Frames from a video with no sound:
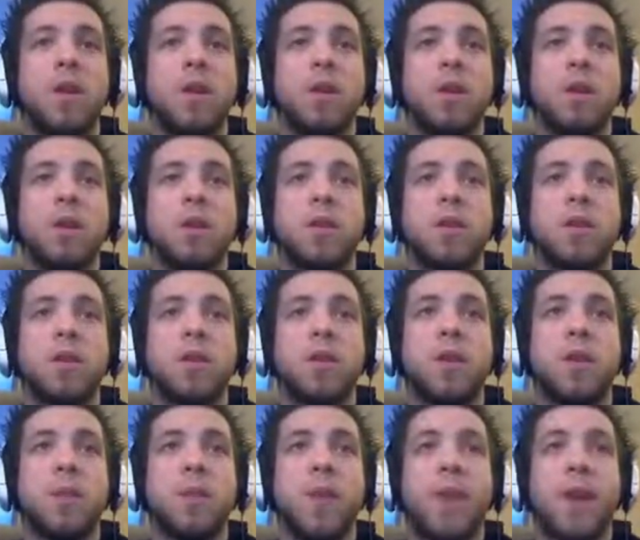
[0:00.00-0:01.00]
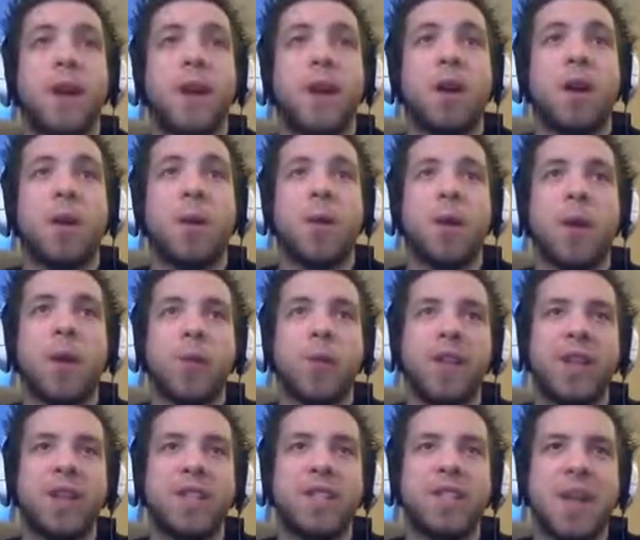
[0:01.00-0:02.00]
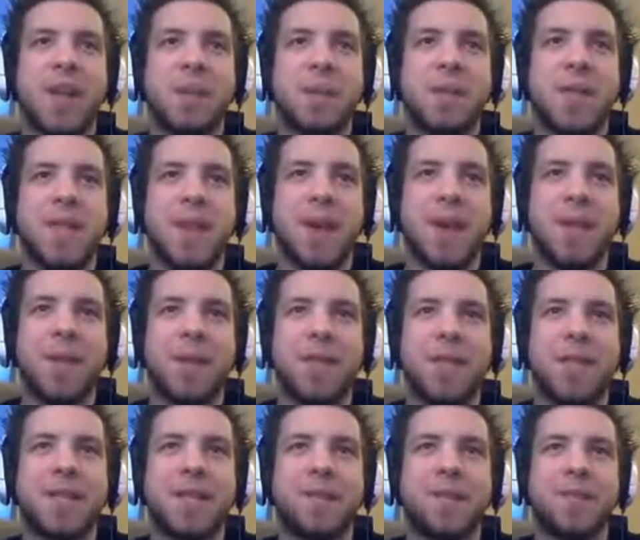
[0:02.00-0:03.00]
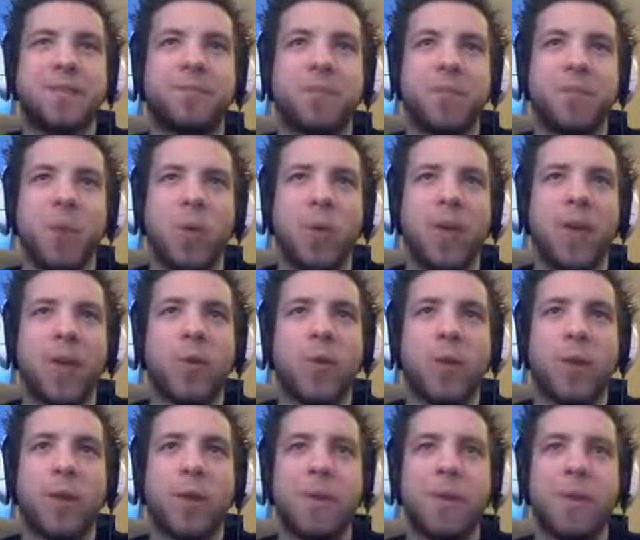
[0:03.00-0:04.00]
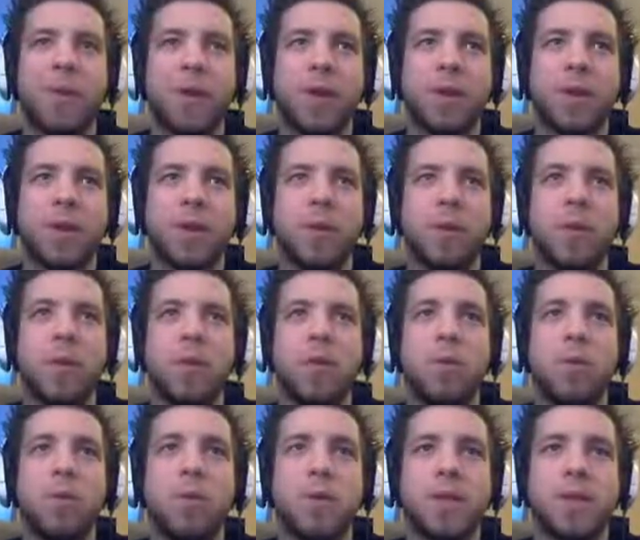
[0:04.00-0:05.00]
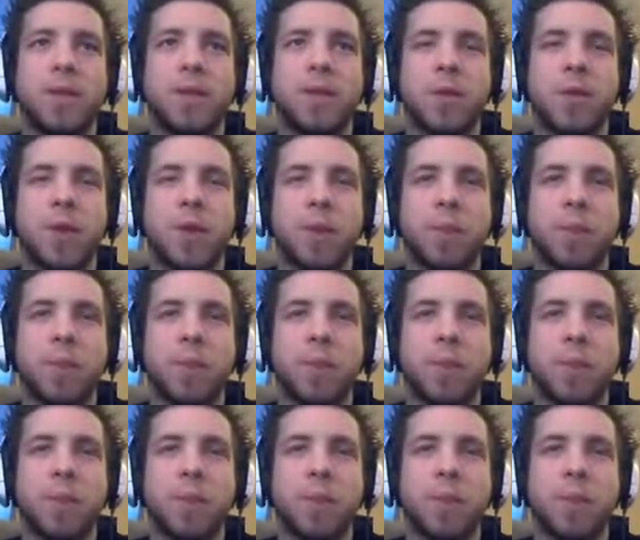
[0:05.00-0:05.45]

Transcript: Don't come back. Oh, we got range down. Damn it. But we have quite a bit of range, though. Oh, let's go to the shop.